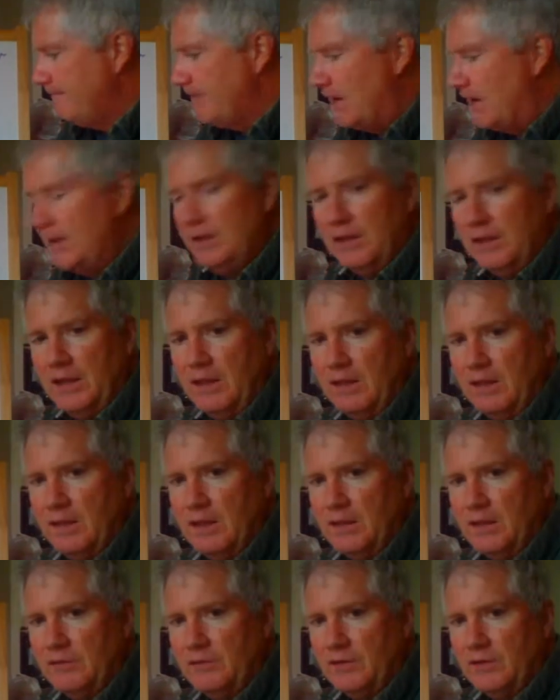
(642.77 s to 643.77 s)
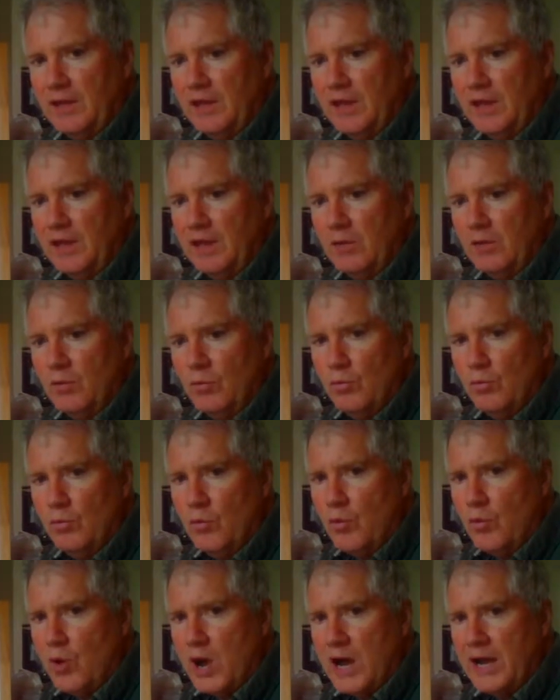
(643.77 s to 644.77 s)
finally then say
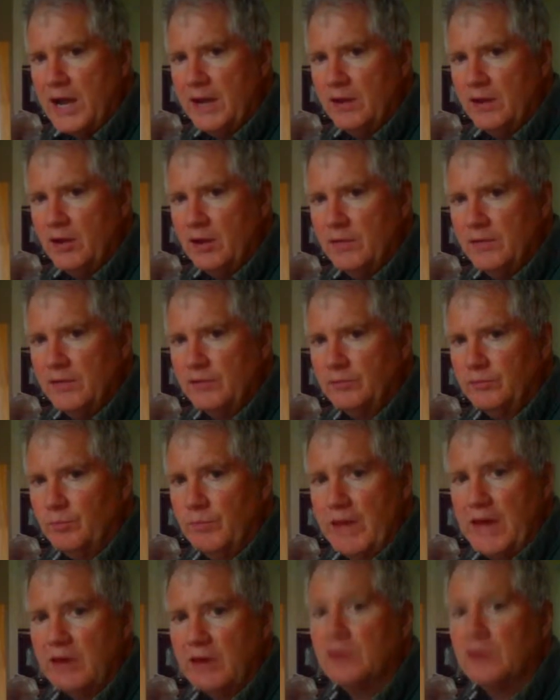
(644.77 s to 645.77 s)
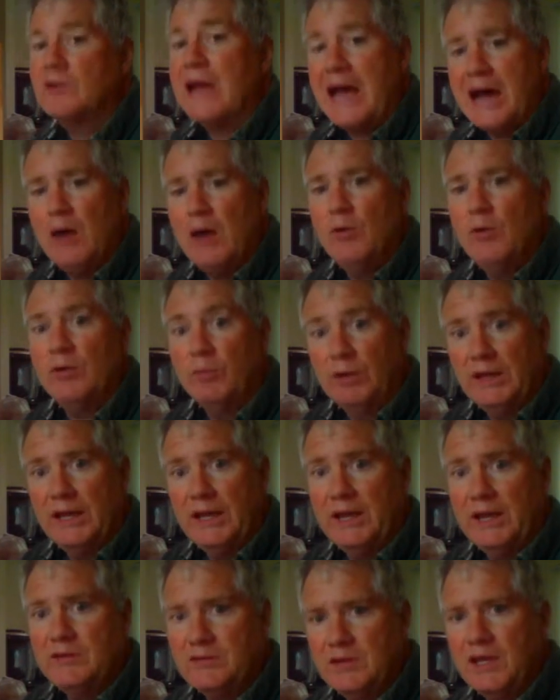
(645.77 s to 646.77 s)
why all this matters, how it
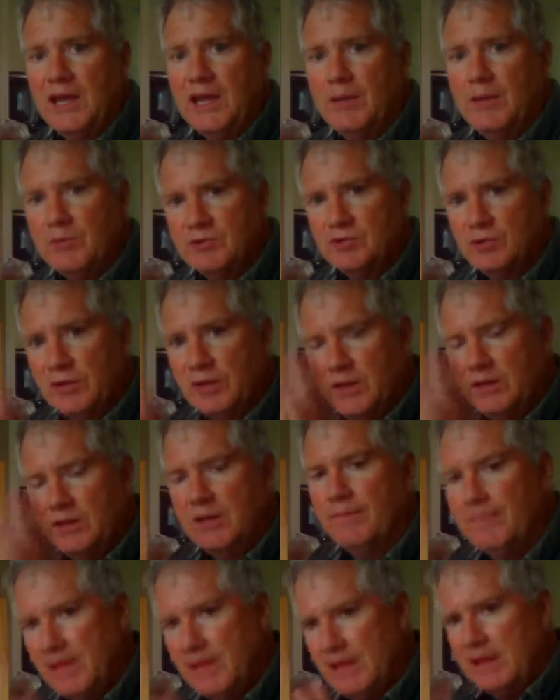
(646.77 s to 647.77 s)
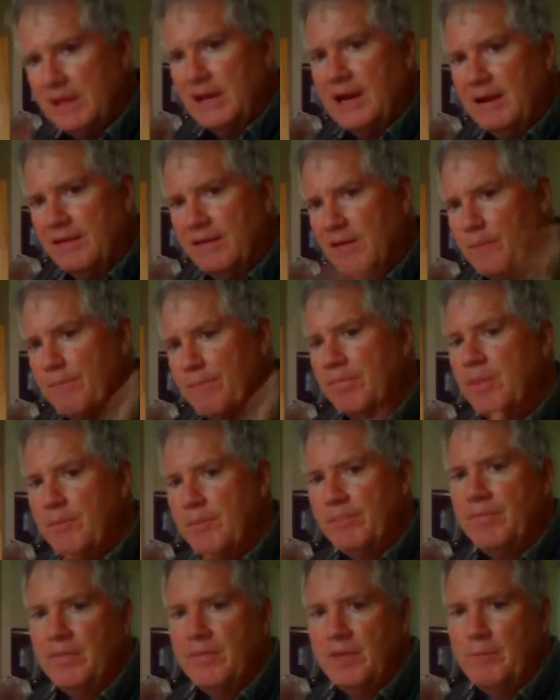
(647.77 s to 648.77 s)
relates to chemistry, and the kind of
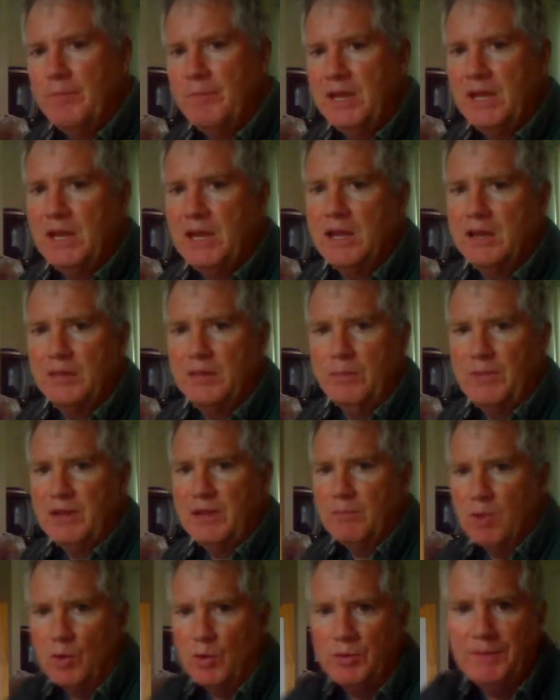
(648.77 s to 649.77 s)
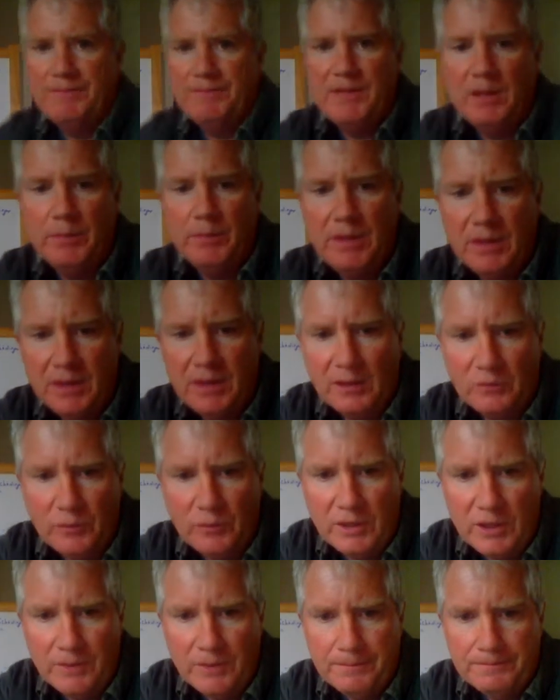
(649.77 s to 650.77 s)
the big moment. That'll be in the
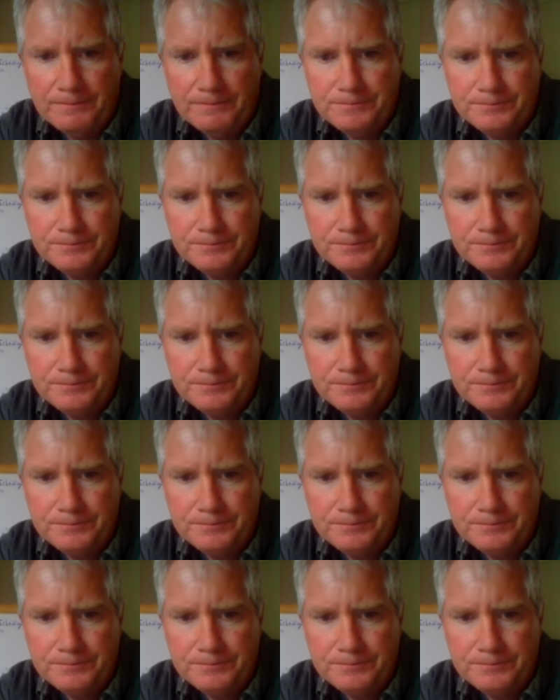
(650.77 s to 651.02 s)
next video.